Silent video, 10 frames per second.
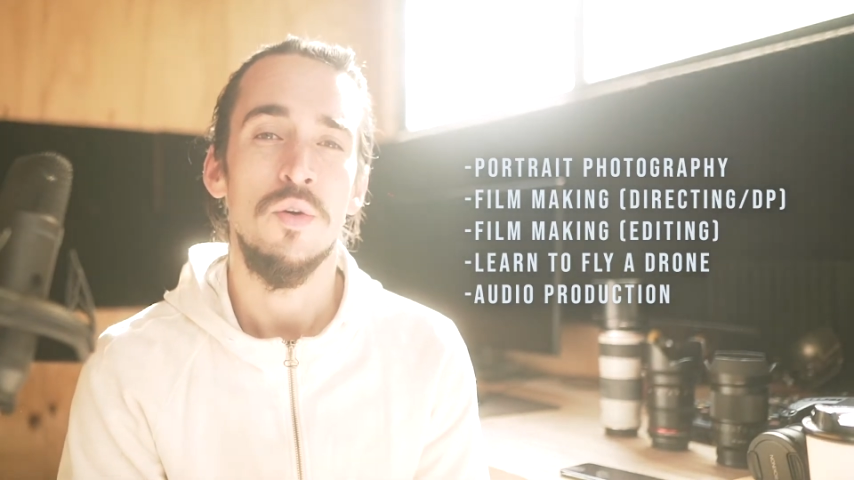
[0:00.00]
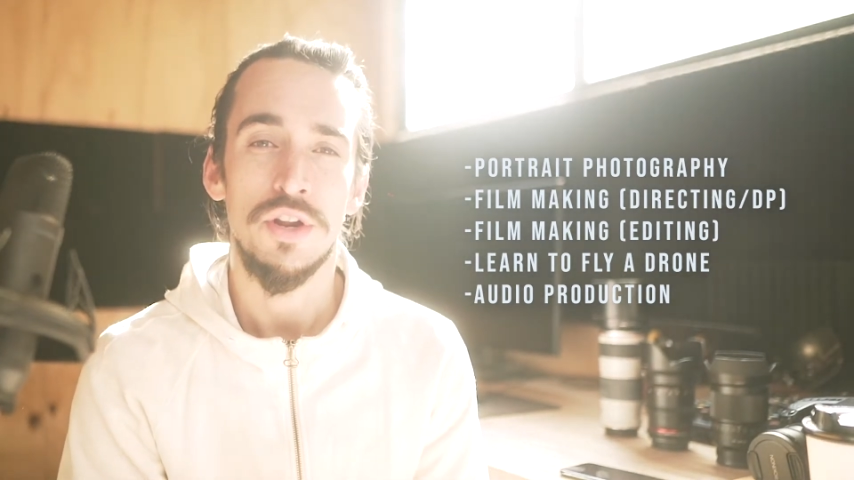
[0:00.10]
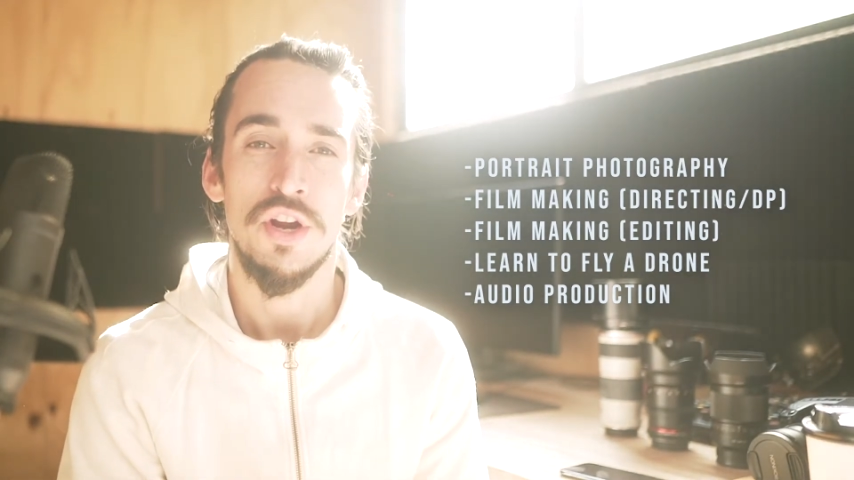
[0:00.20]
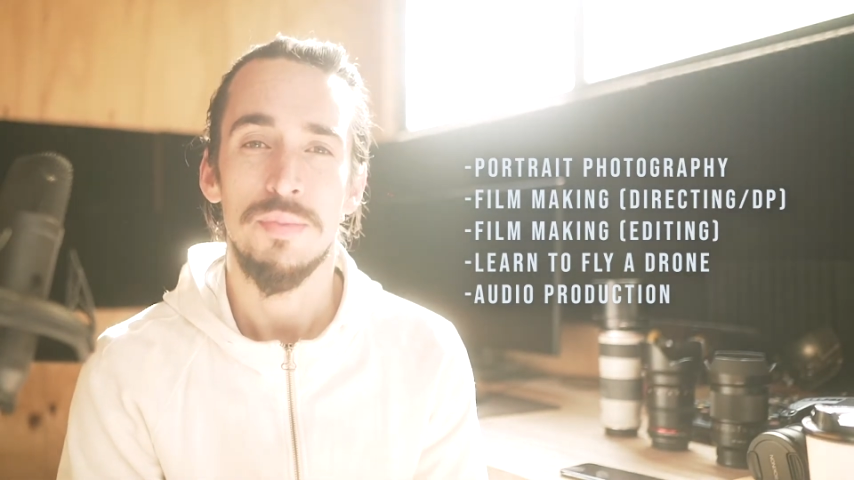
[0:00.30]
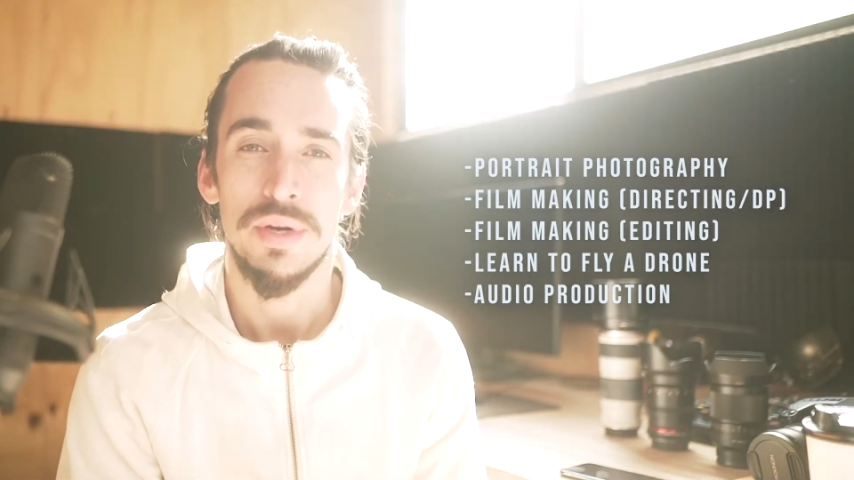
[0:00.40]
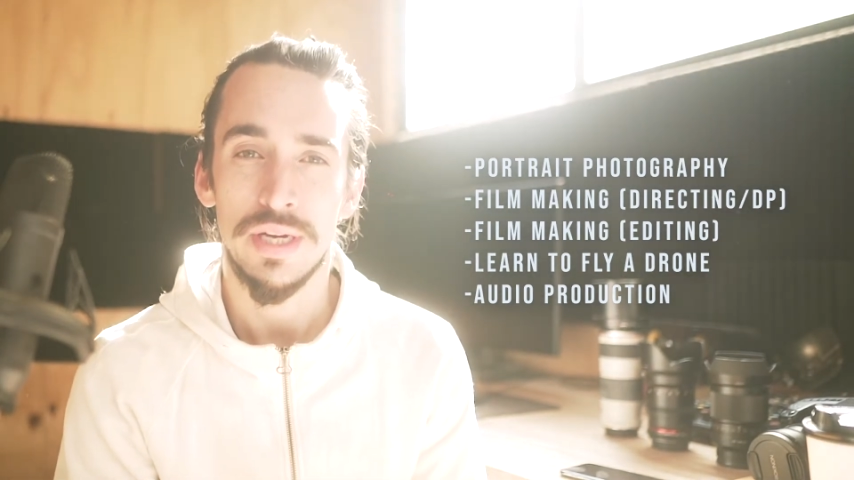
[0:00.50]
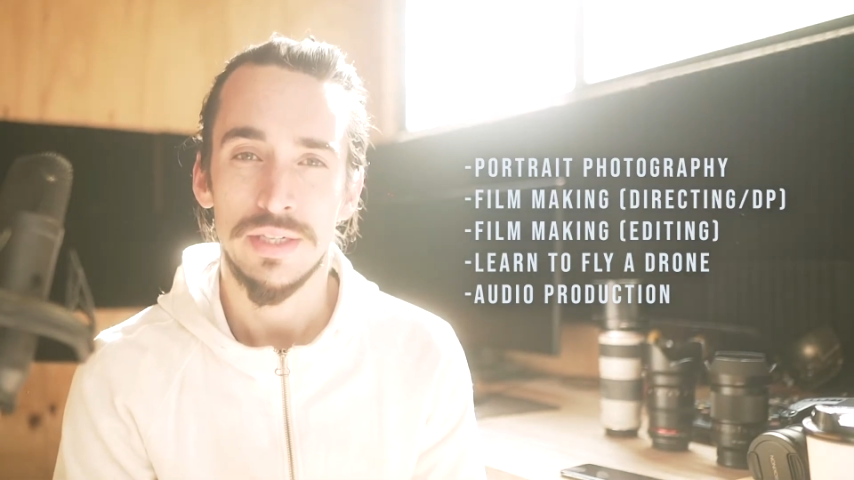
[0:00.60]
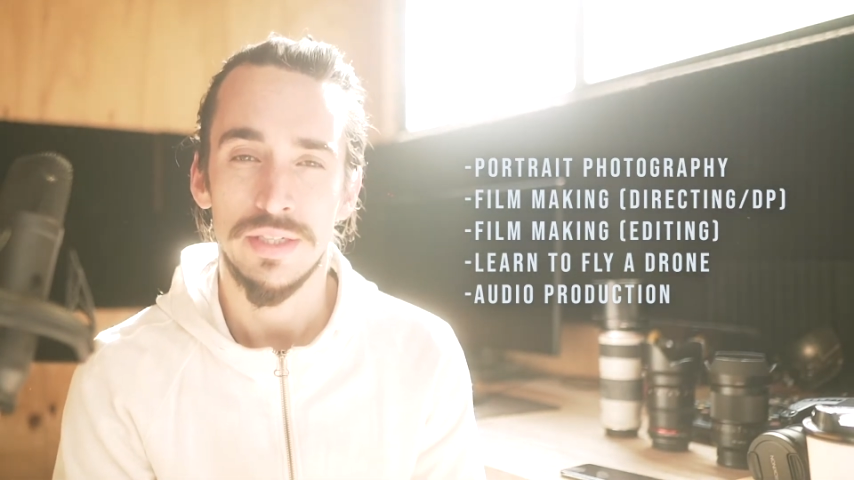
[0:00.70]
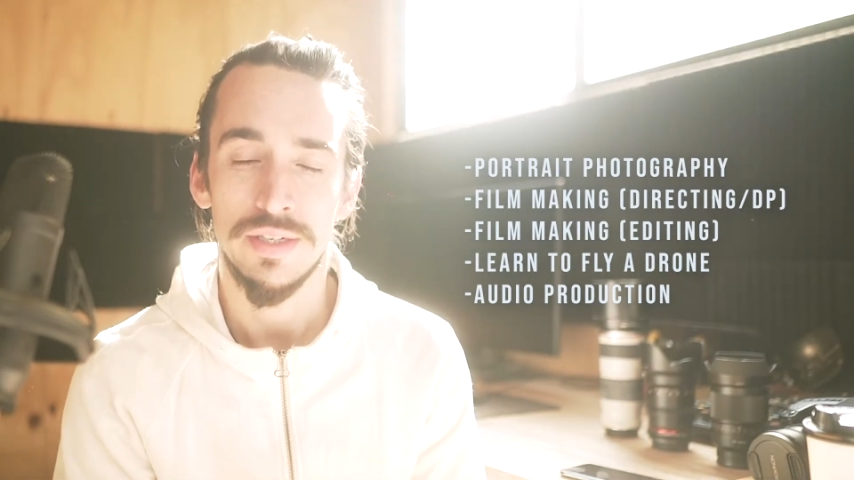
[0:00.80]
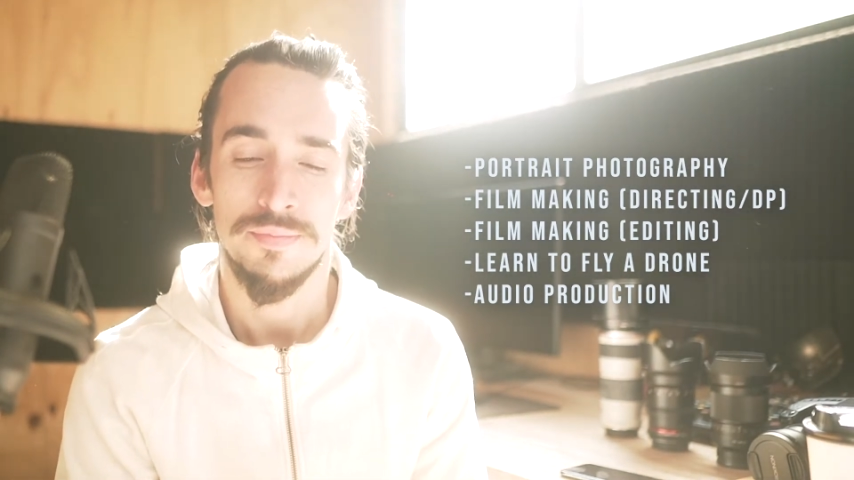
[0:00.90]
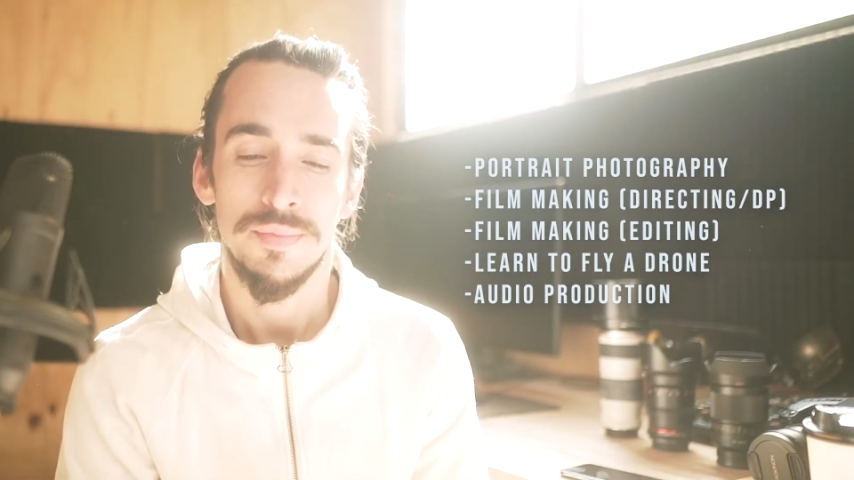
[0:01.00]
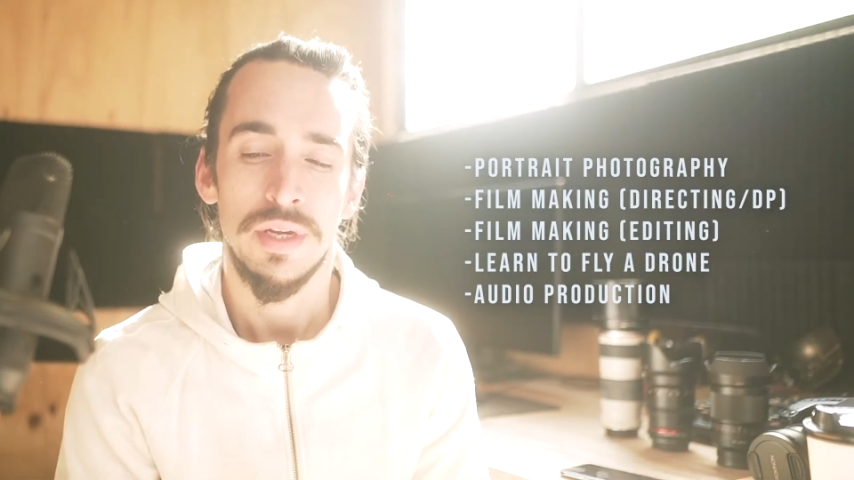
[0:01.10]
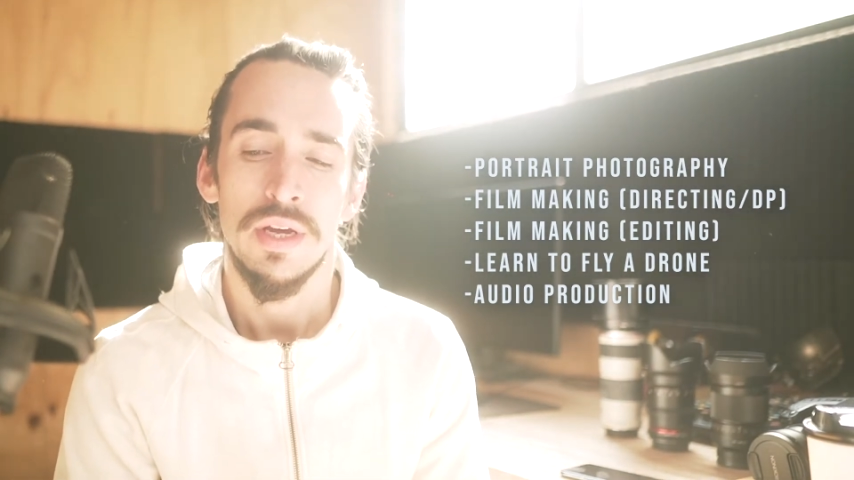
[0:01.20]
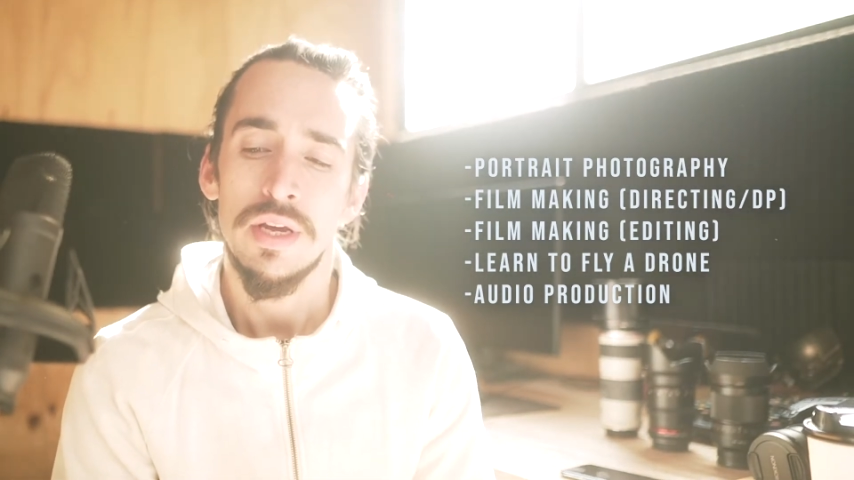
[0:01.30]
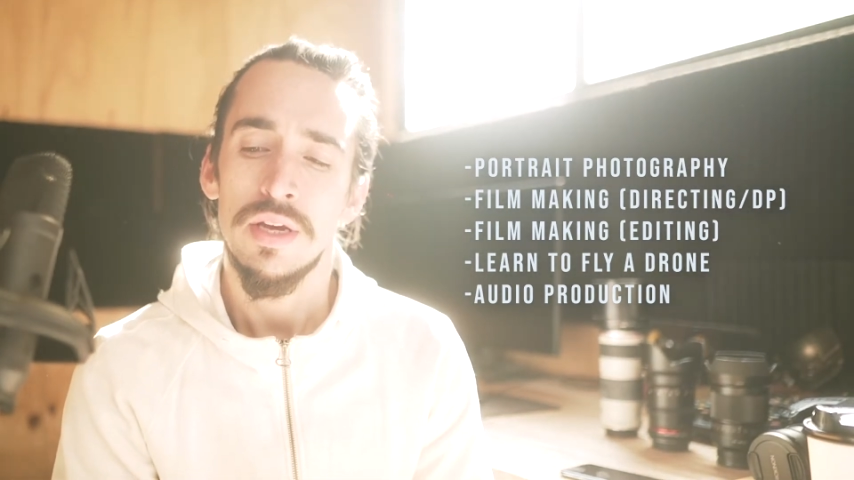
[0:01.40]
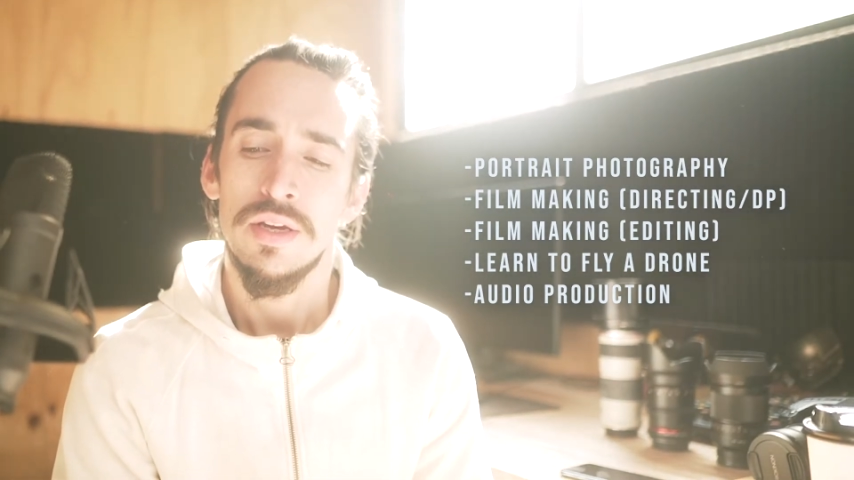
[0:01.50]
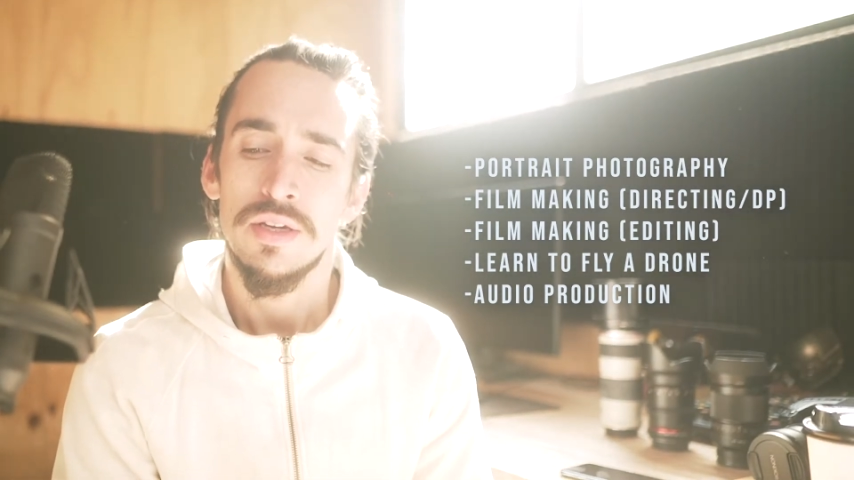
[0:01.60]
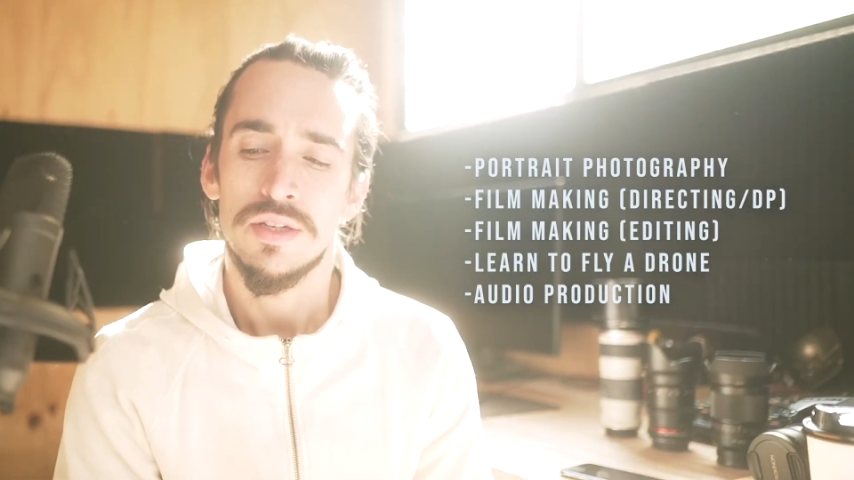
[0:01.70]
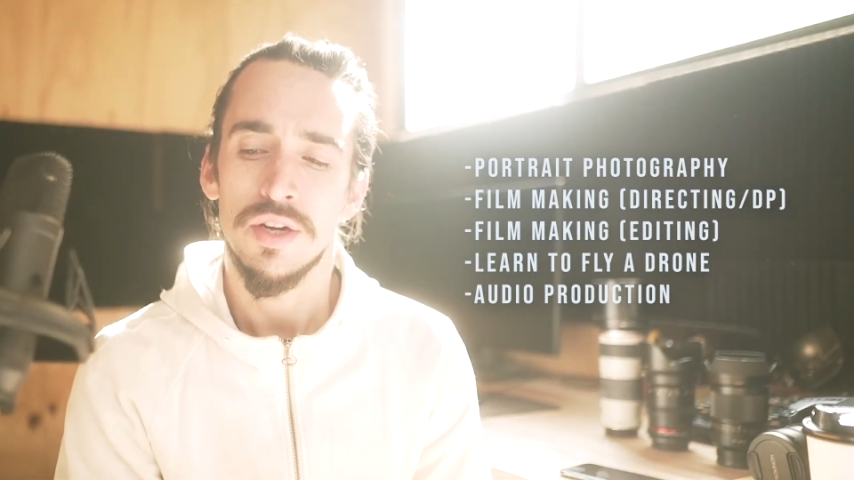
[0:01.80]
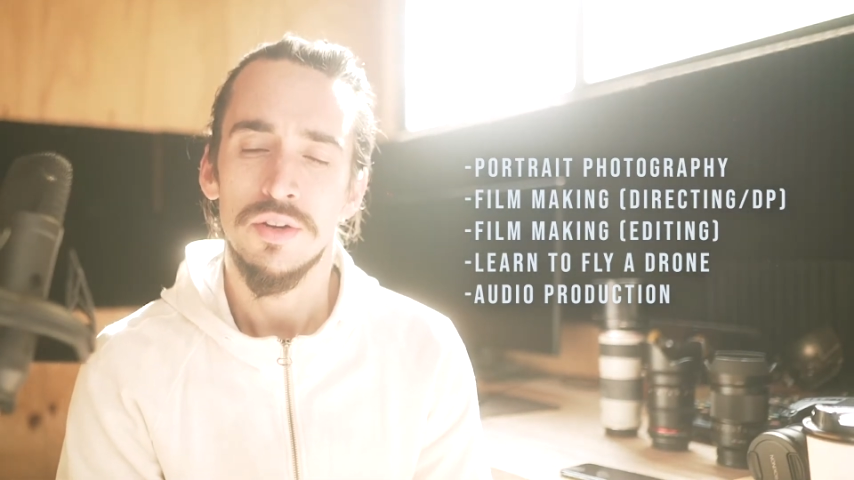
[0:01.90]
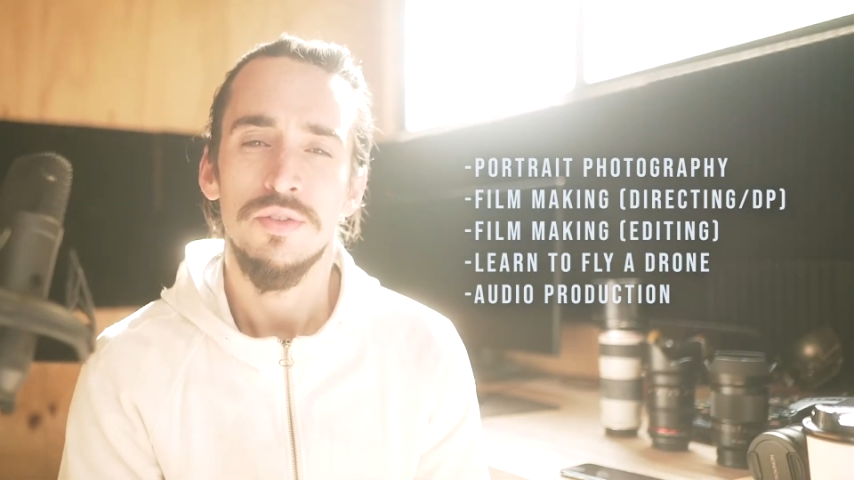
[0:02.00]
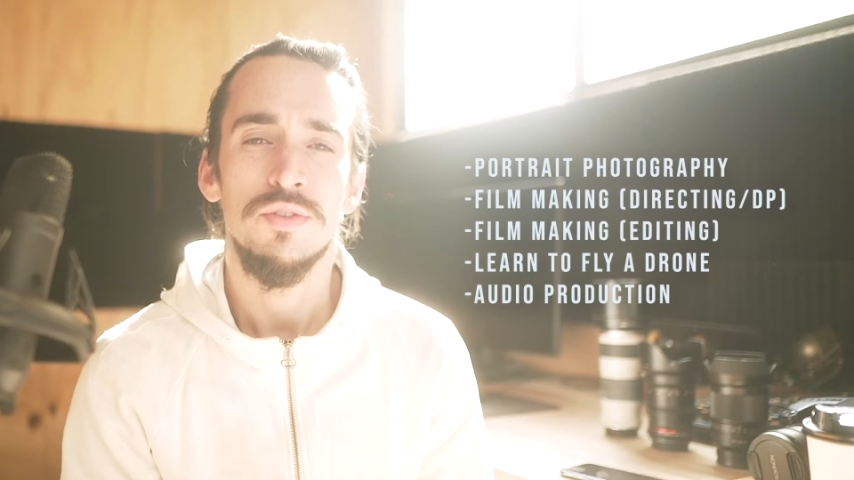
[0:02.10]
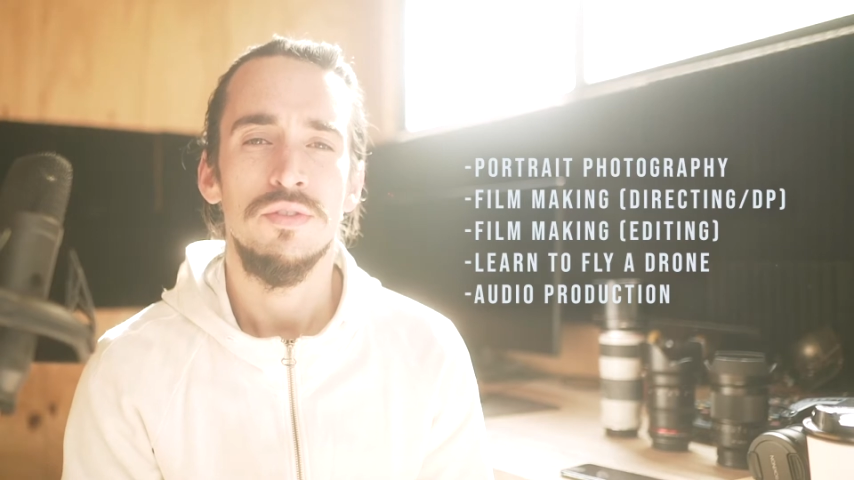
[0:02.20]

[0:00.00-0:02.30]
audio production. So